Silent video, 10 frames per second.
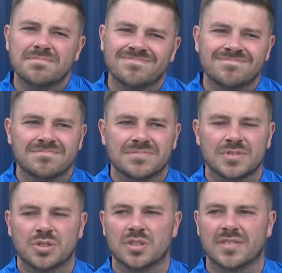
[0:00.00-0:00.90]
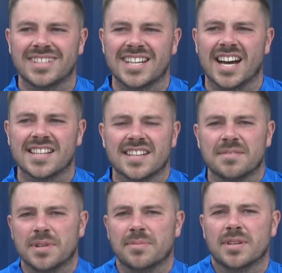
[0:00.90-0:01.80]
Mm. Could have, in
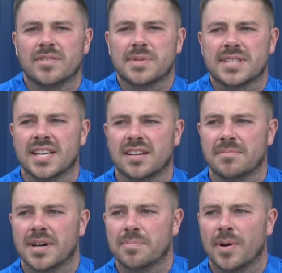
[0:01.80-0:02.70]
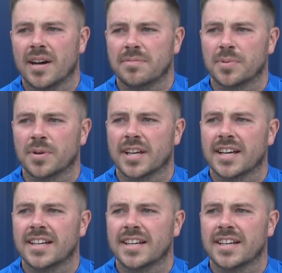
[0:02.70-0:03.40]
hindsight, been a bit of a mistake on my part, but